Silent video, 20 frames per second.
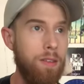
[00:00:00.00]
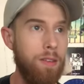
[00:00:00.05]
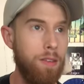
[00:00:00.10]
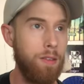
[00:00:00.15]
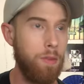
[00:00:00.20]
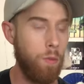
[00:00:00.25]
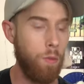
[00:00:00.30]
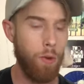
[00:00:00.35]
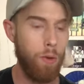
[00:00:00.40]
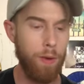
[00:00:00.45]

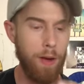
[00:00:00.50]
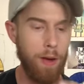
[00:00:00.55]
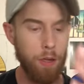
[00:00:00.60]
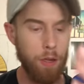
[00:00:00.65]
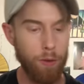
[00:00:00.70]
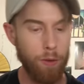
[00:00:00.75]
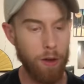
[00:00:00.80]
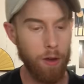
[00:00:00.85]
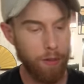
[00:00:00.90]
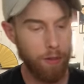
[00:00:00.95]
So what do I
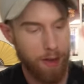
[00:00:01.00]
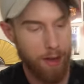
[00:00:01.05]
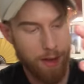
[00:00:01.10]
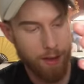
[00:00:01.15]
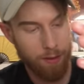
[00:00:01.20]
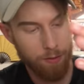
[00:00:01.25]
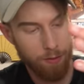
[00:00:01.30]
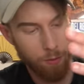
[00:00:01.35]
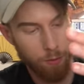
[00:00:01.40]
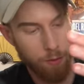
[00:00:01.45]
do with all
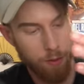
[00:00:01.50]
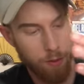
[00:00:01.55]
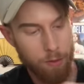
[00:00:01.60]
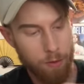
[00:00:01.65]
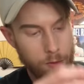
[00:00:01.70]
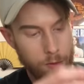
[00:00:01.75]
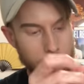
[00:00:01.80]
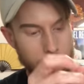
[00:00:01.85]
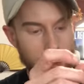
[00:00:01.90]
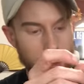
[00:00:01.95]
this? What,
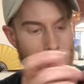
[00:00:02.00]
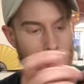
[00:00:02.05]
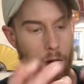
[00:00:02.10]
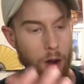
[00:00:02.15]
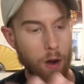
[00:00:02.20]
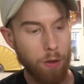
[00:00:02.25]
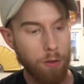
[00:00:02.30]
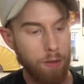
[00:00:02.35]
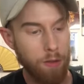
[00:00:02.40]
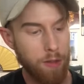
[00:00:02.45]

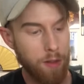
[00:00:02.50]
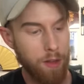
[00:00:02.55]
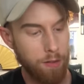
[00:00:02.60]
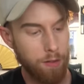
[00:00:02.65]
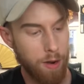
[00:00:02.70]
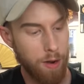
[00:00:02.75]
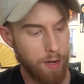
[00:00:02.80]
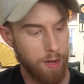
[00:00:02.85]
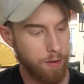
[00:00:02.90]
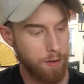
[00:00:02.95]
all of
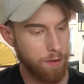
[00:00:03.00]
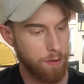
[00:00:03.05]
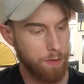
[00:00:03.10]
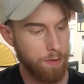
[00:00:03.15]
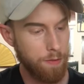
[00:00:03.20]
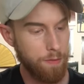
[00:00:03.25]
this right here.